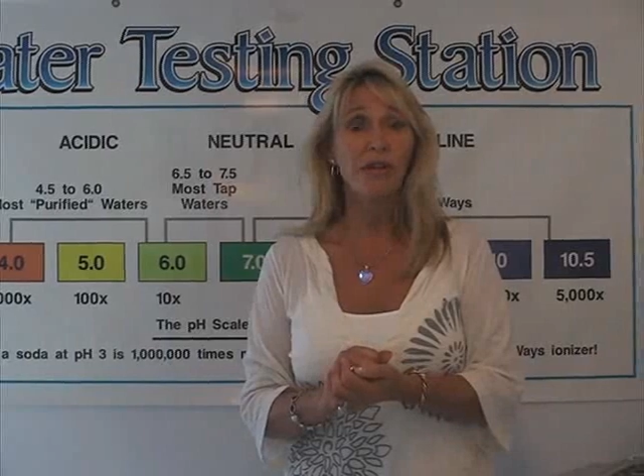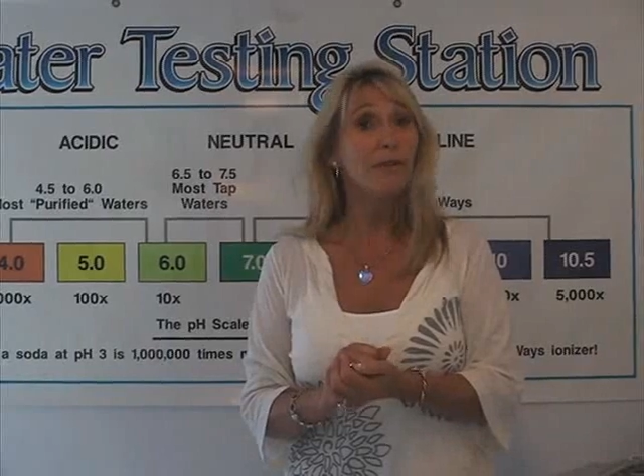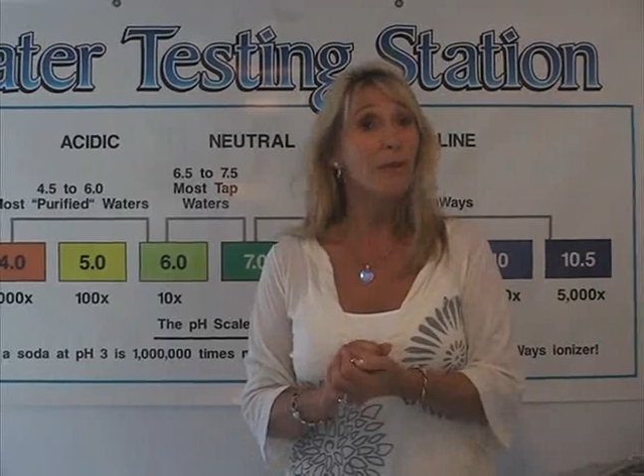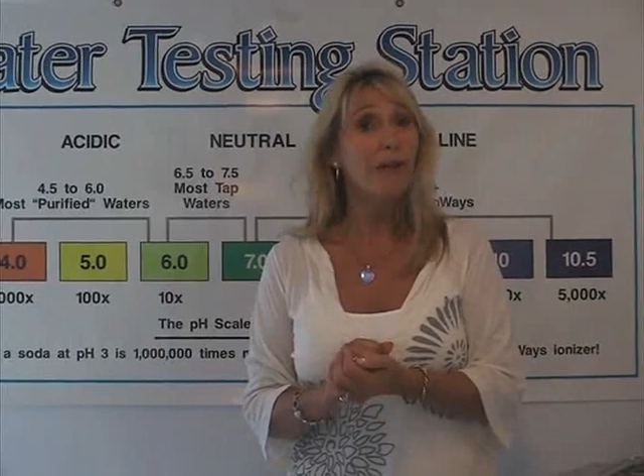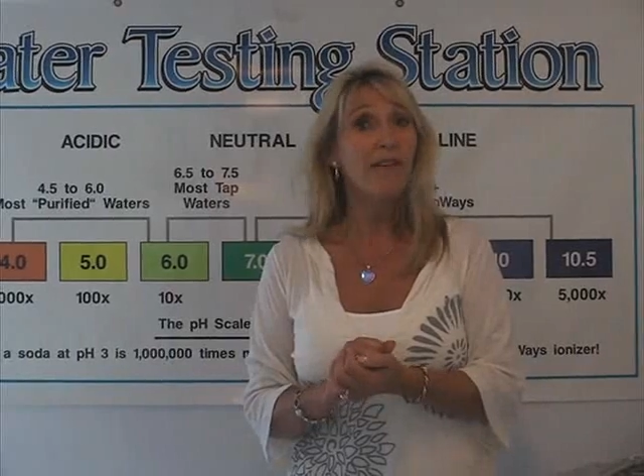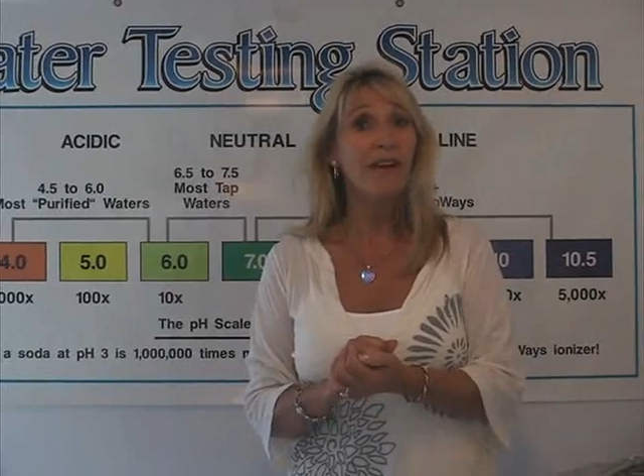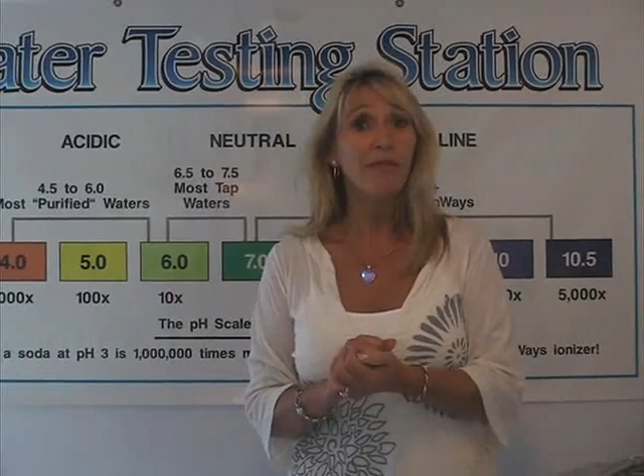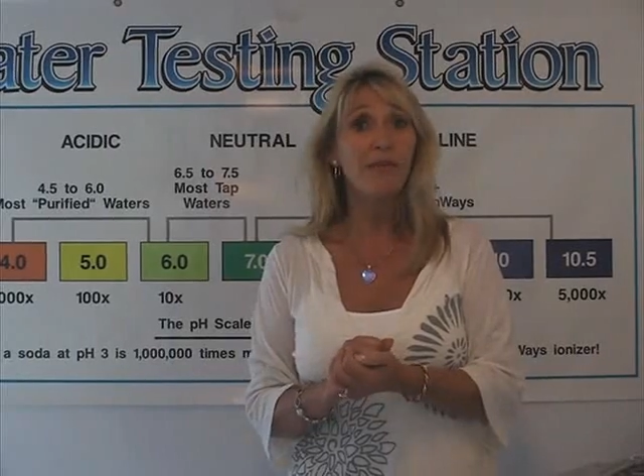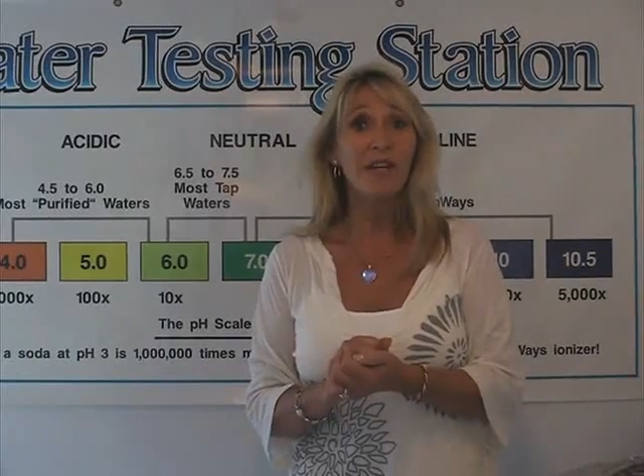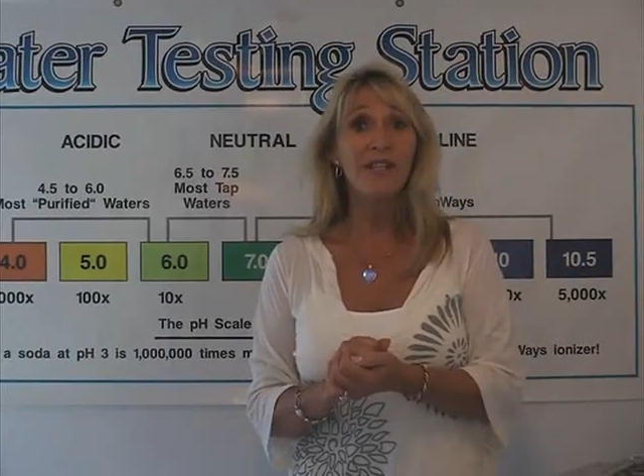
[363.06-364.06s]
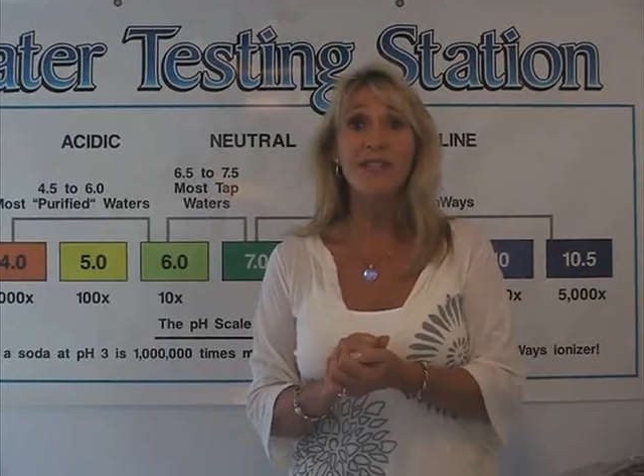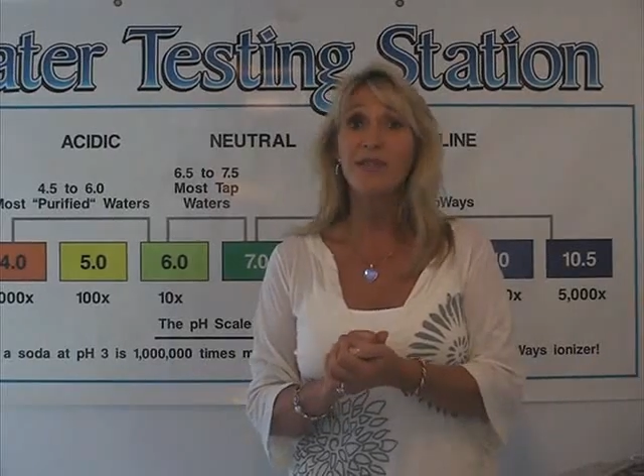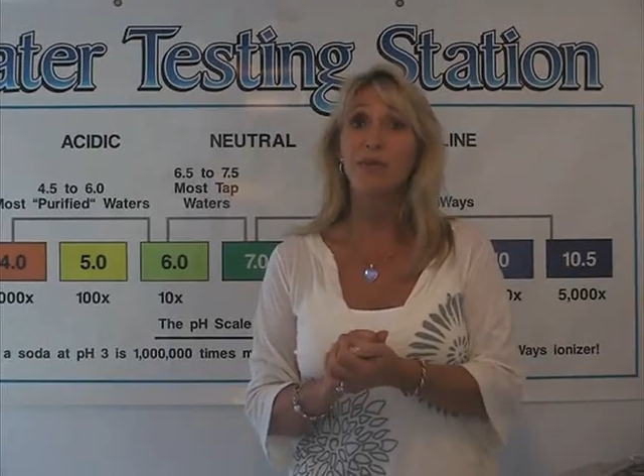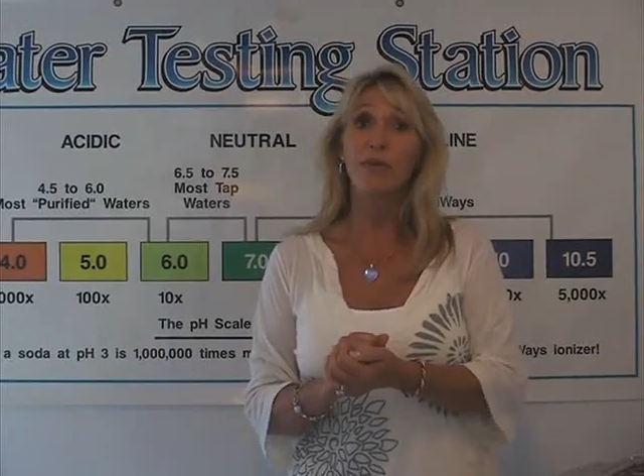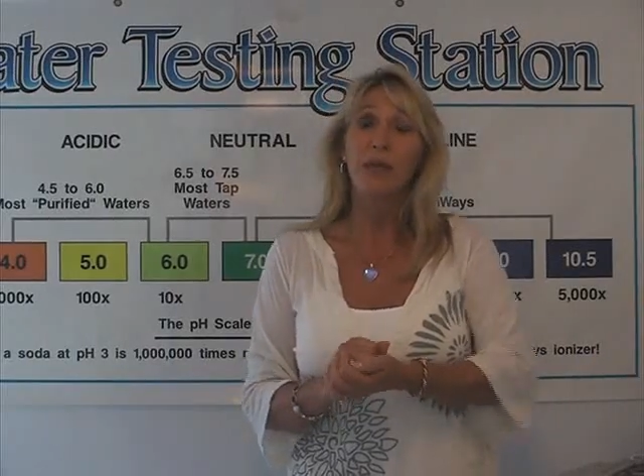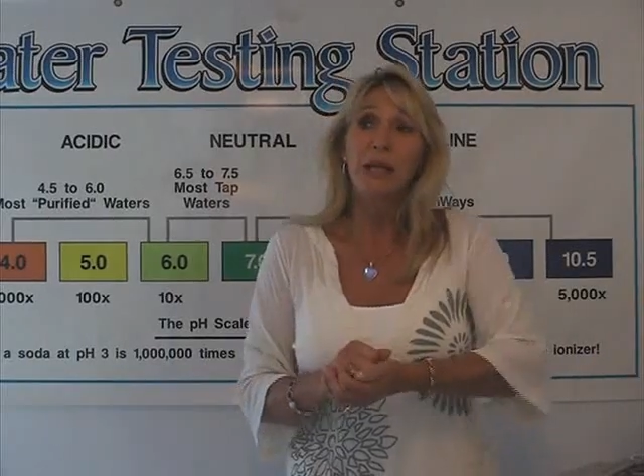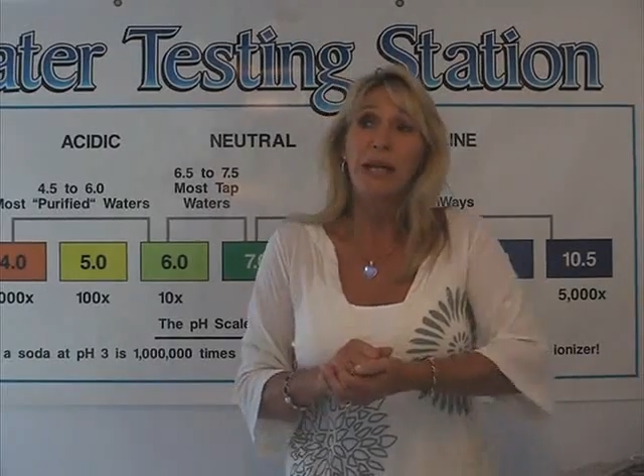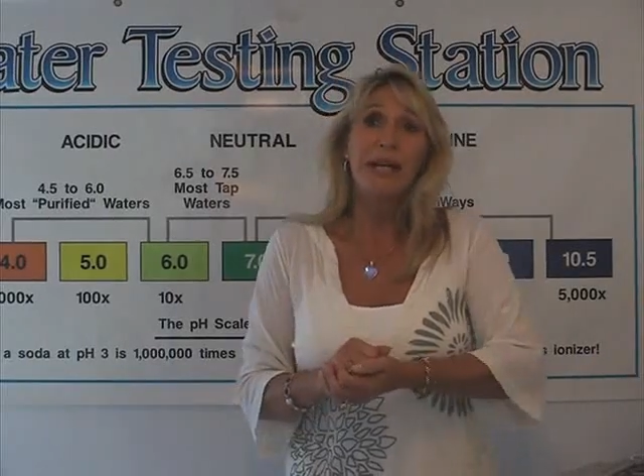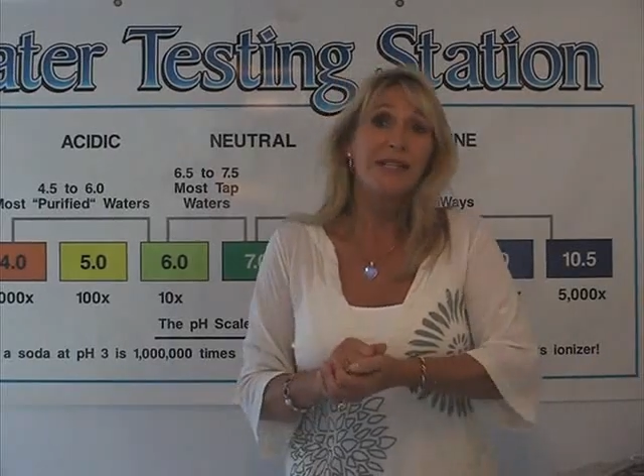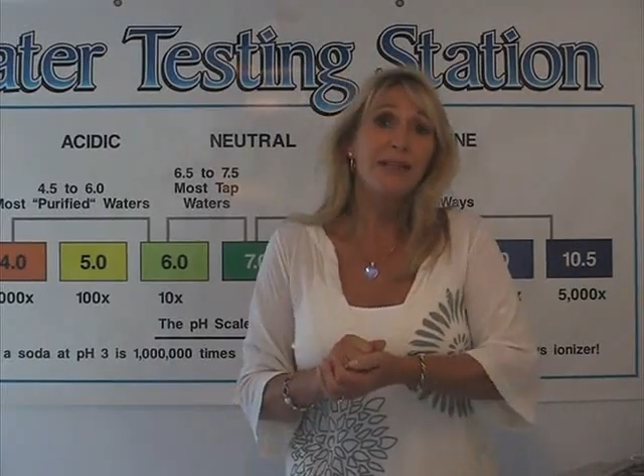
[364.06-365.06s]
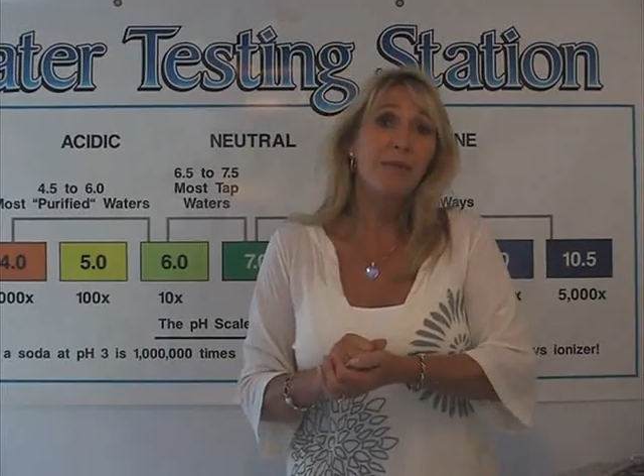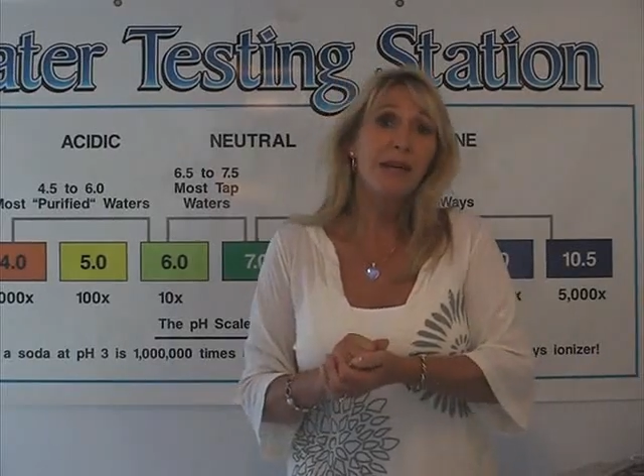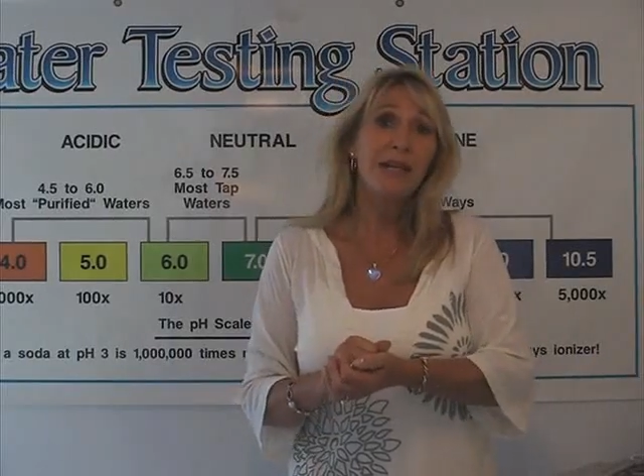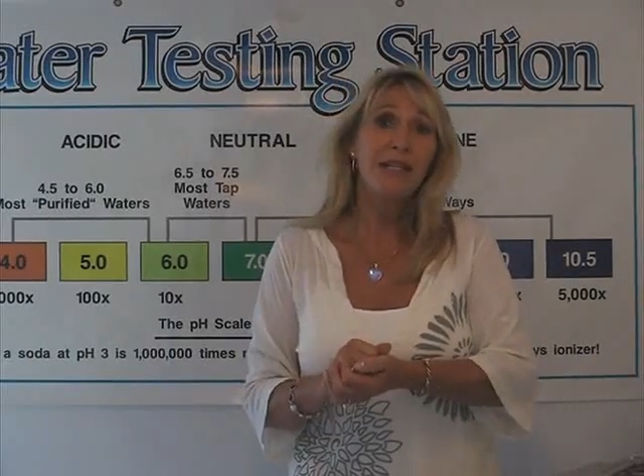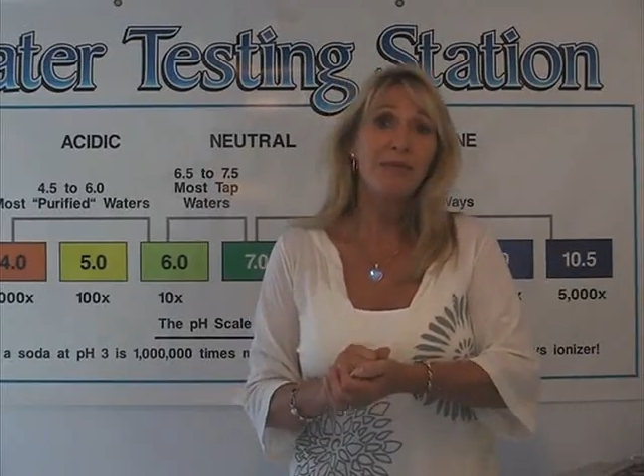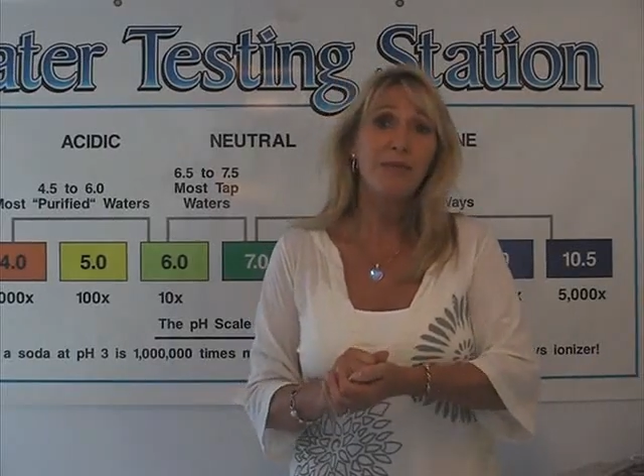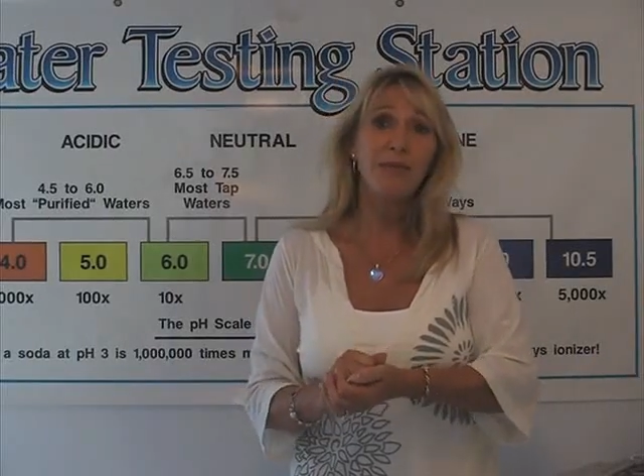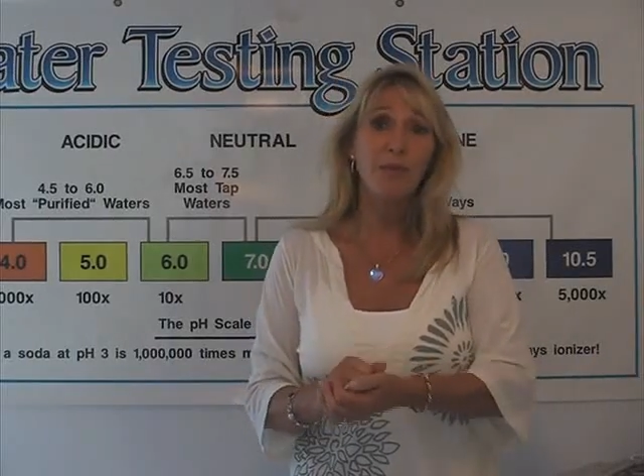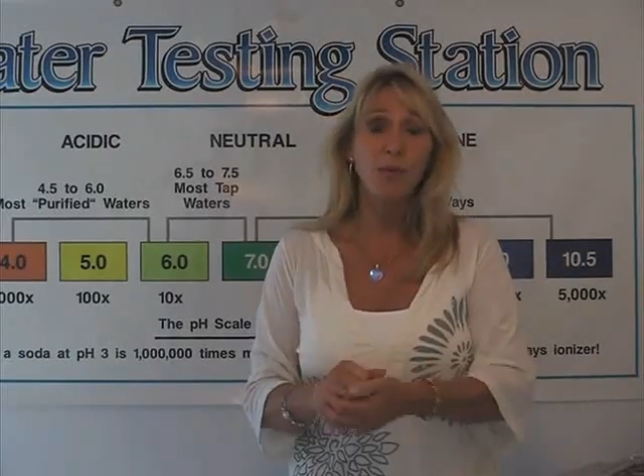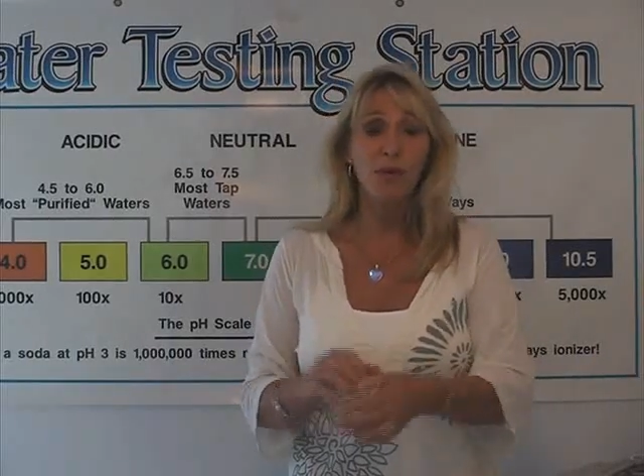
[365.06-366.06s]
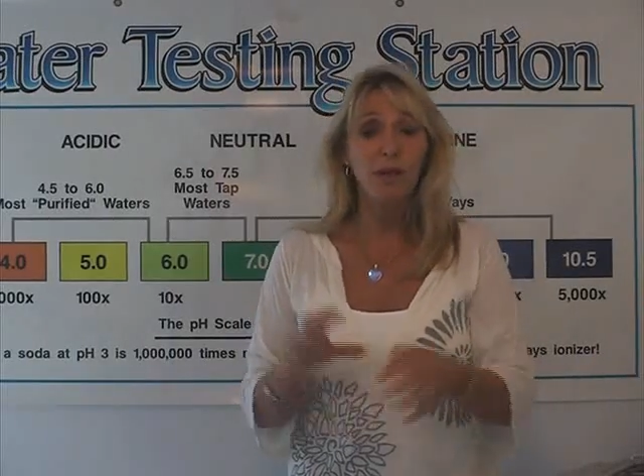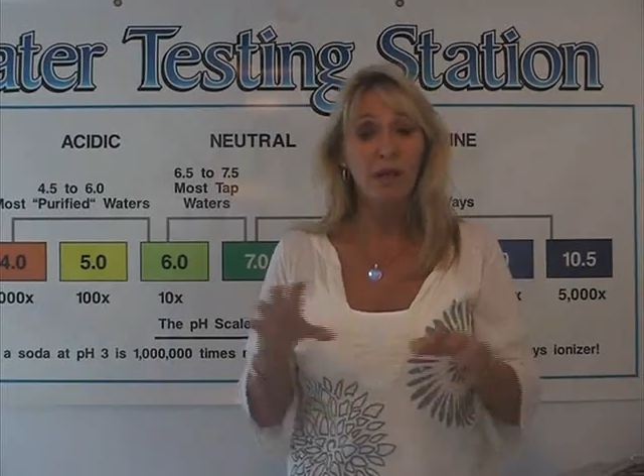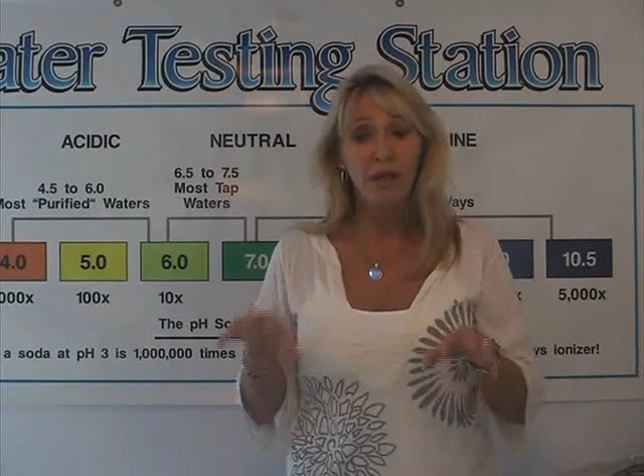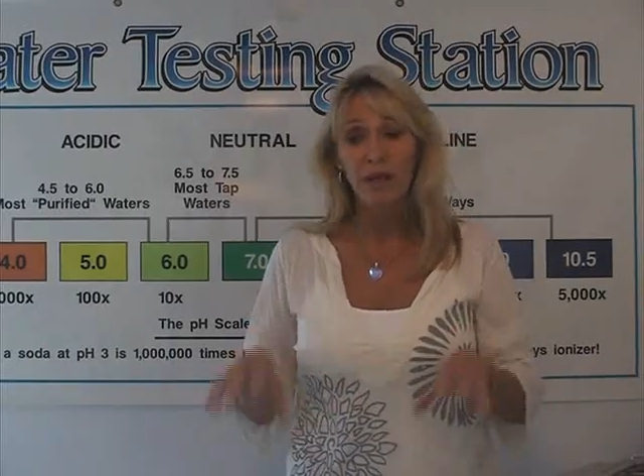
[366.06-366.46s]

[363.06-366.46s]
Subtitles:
if you have arthritis or aches and pains from sport,